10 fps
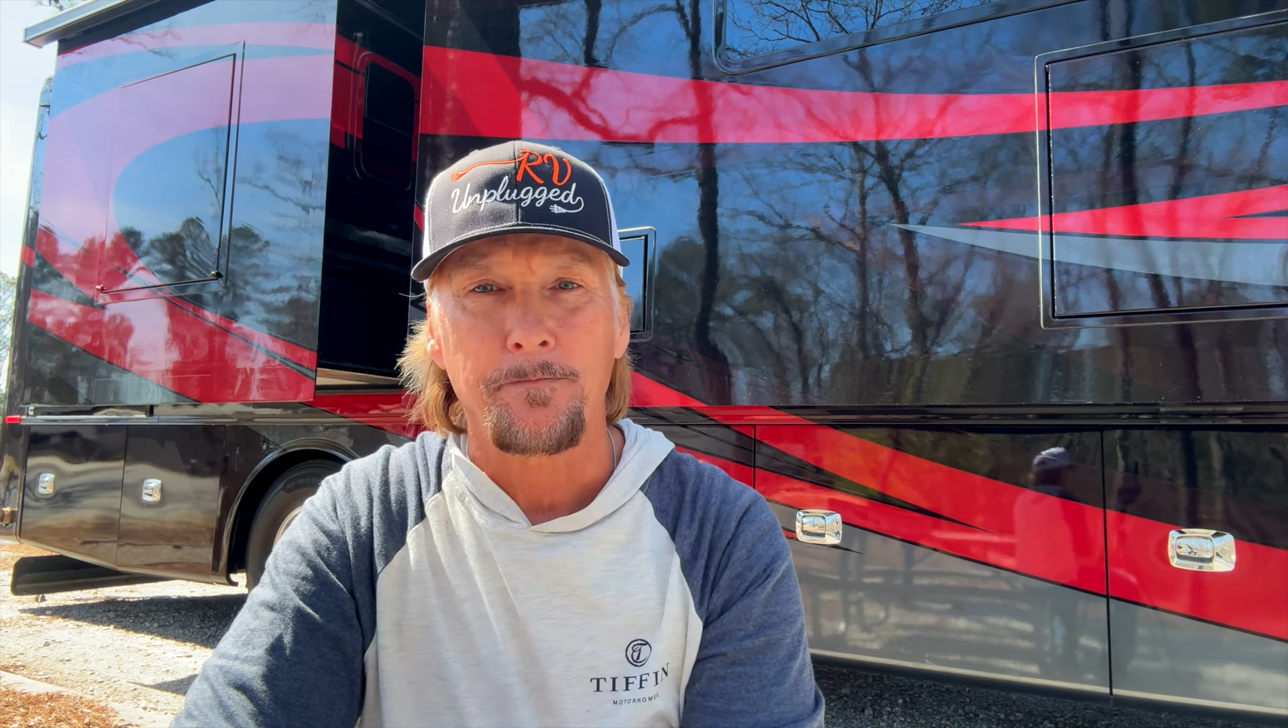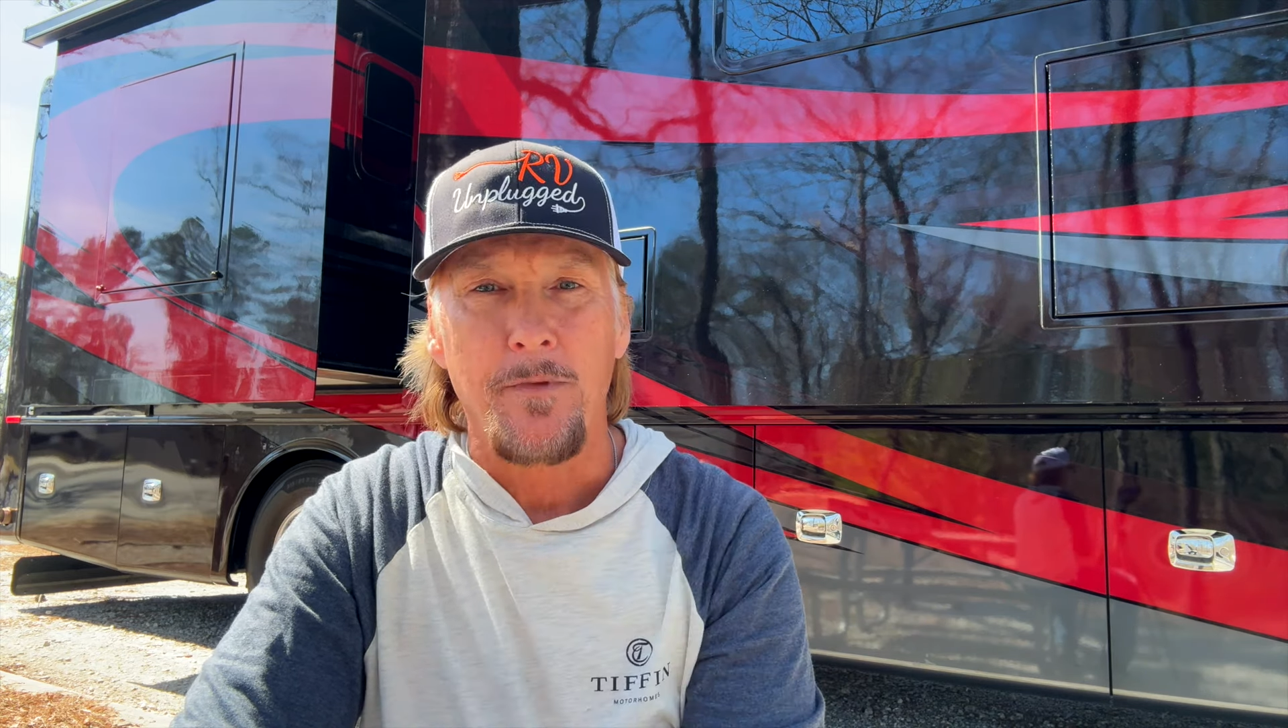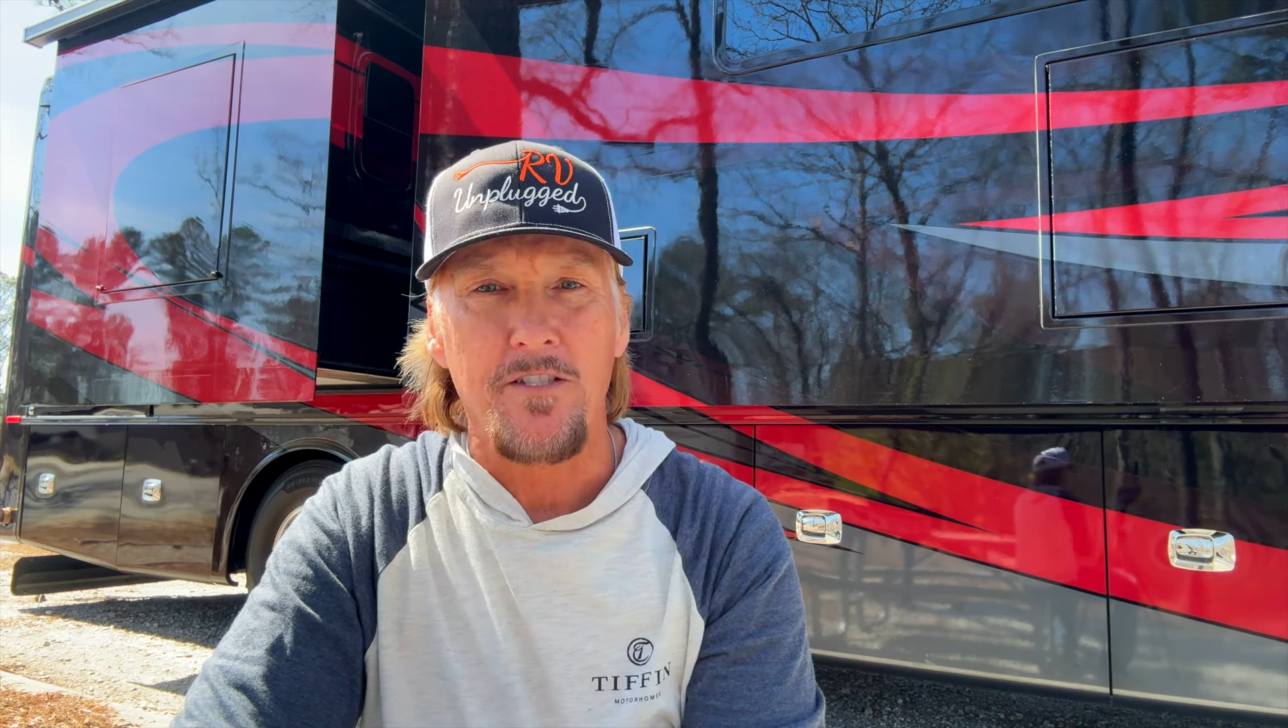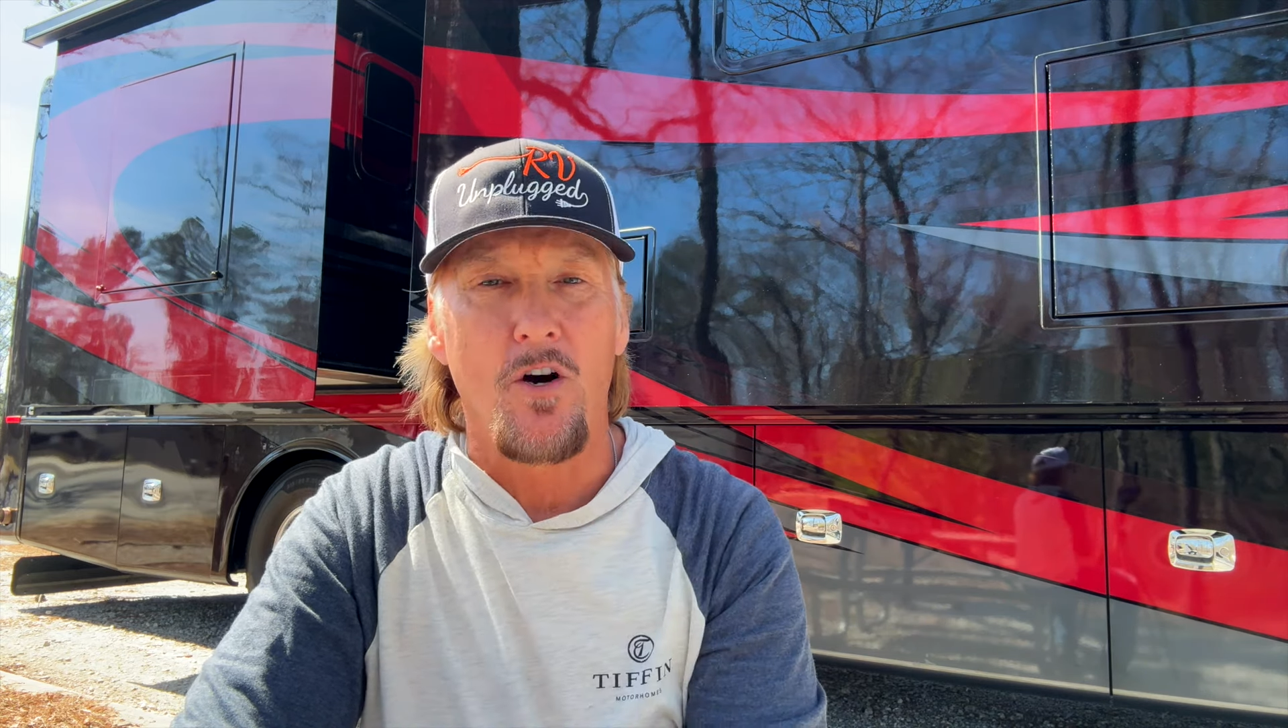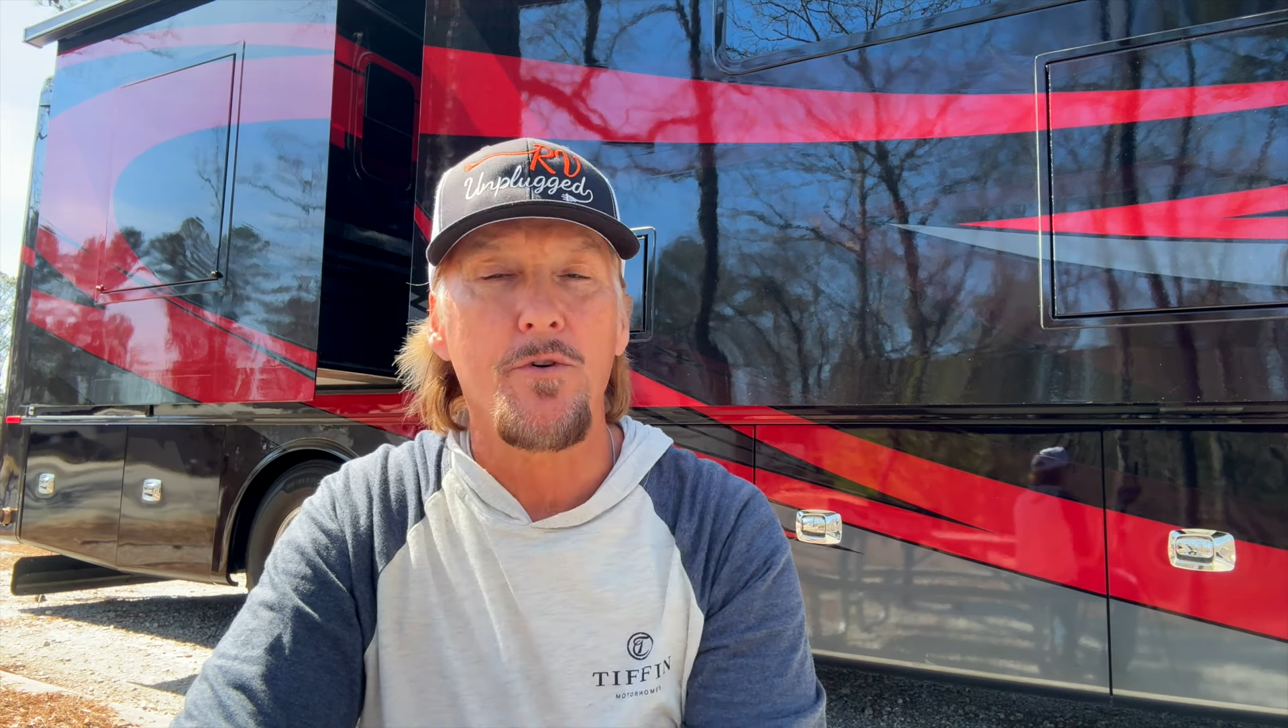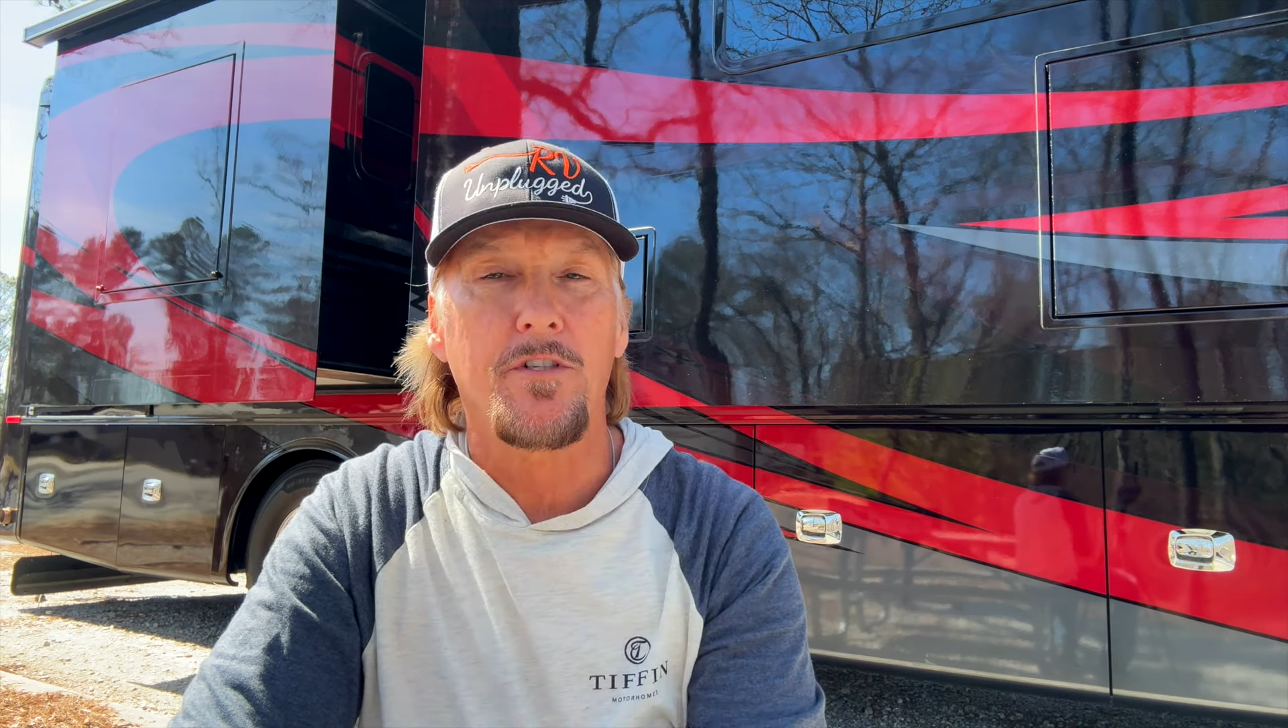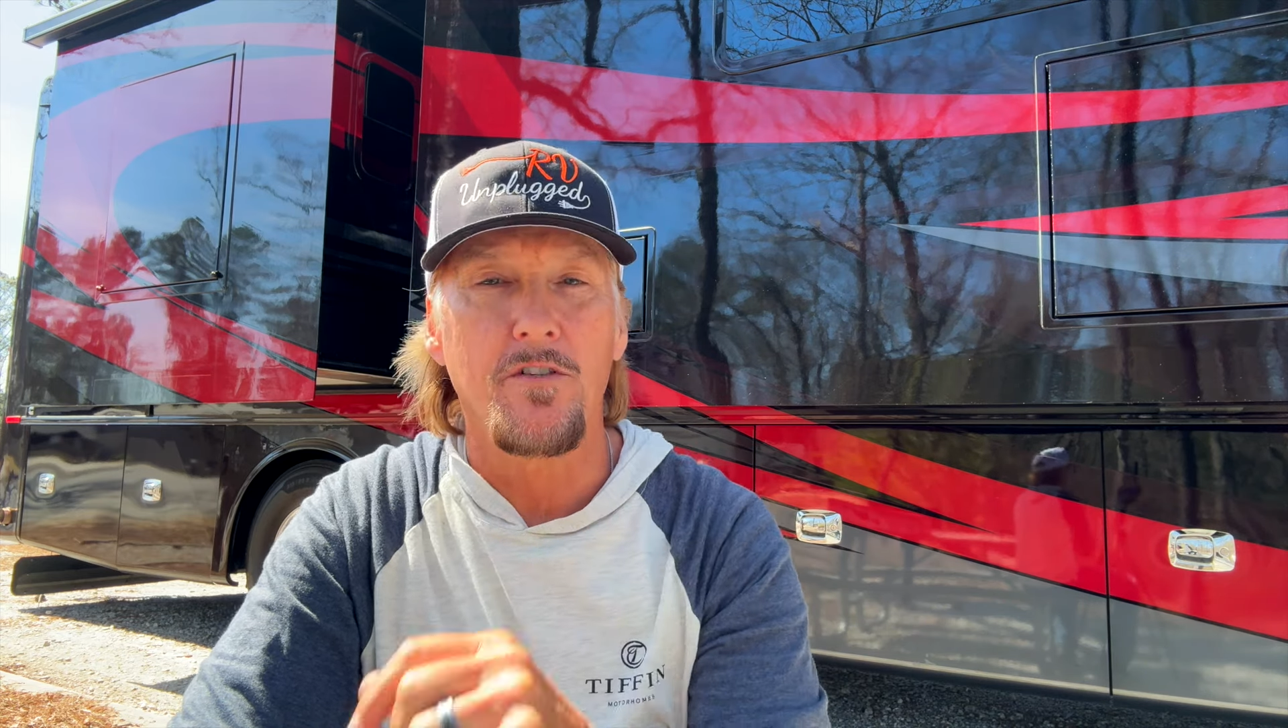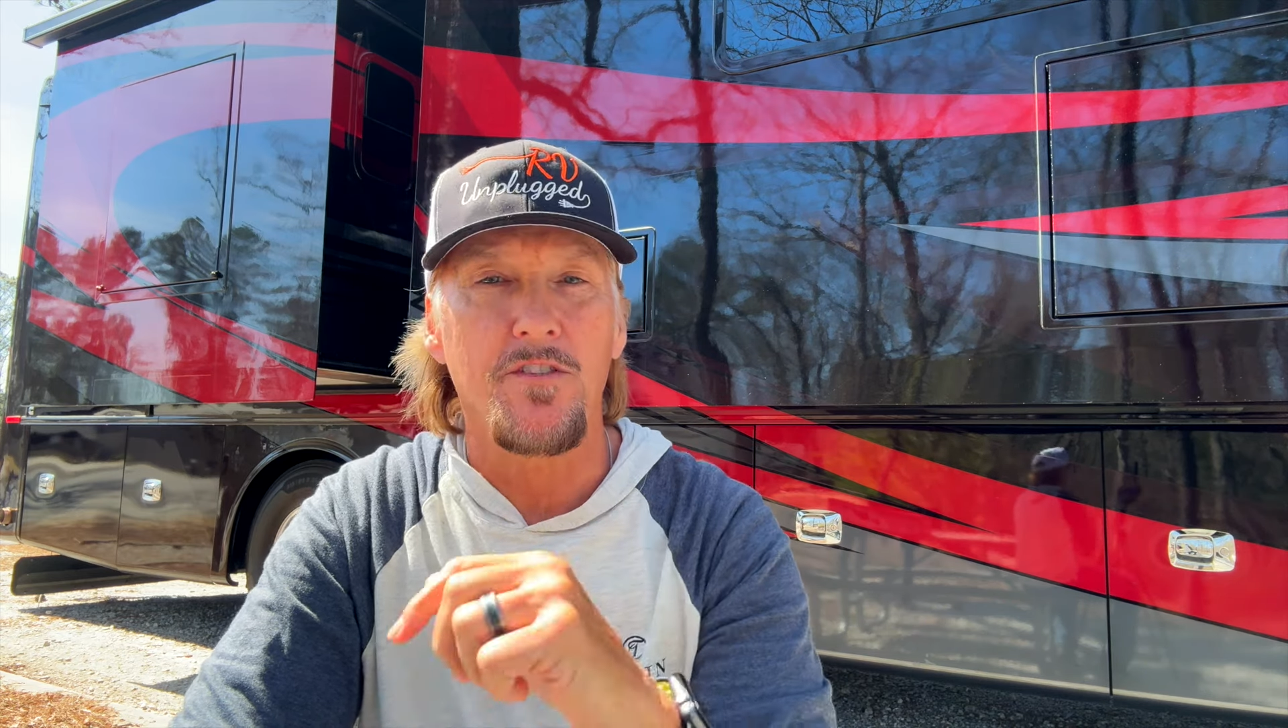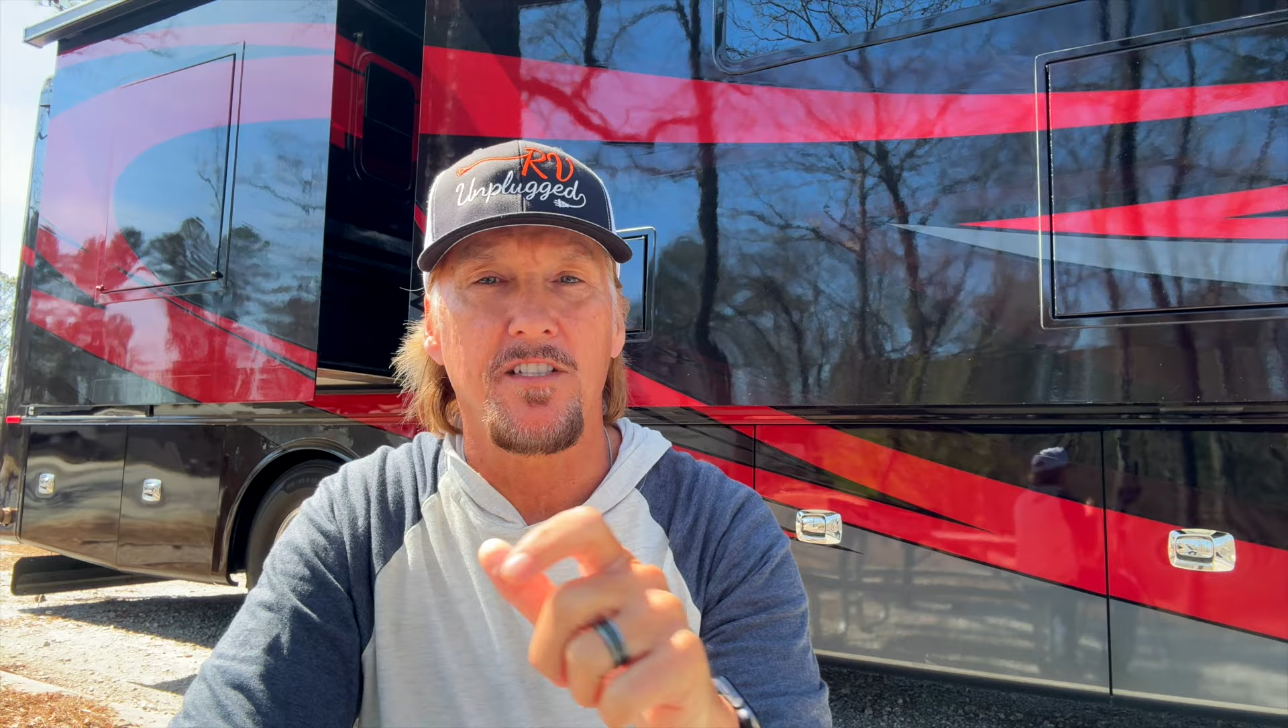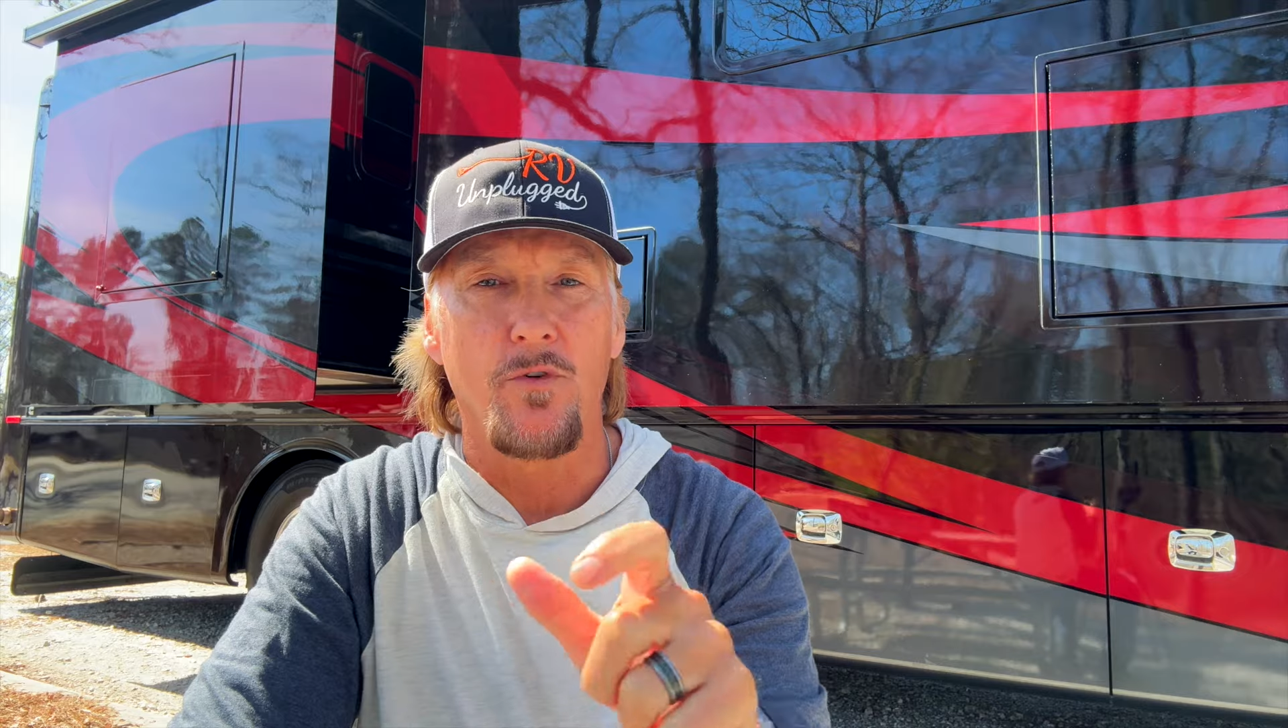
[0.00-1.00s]
It's always
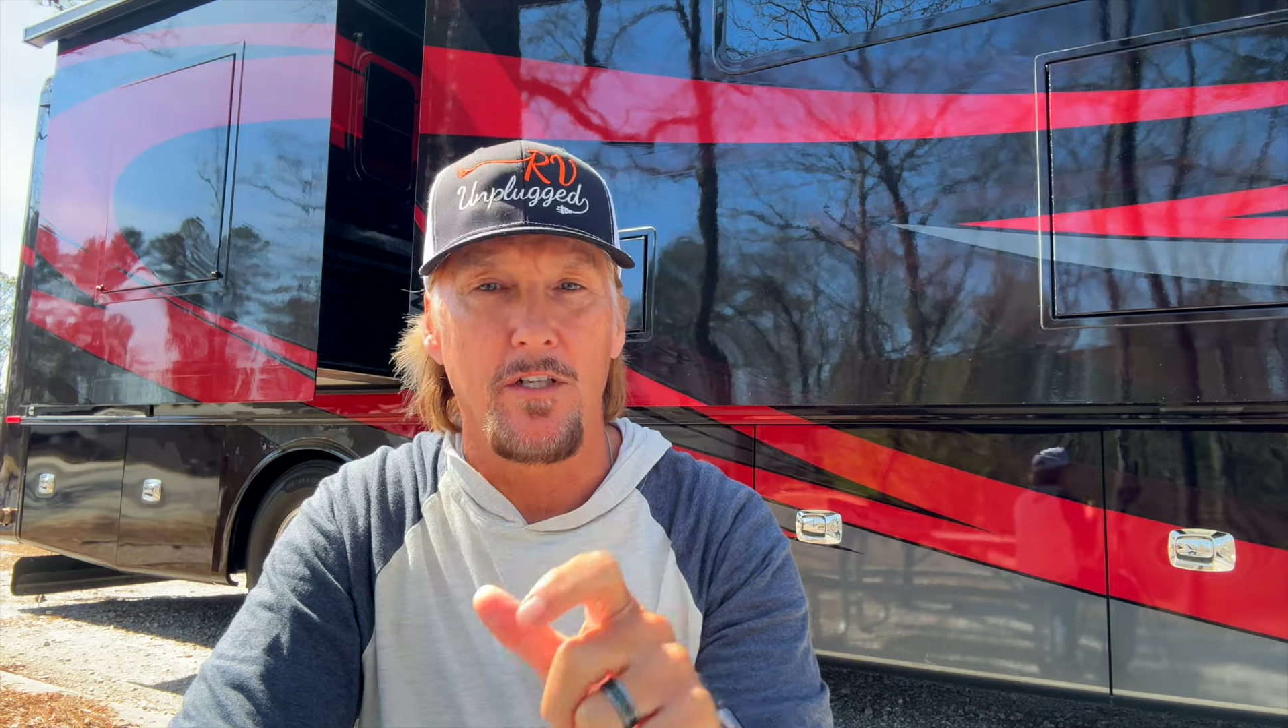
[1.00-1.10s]
good to see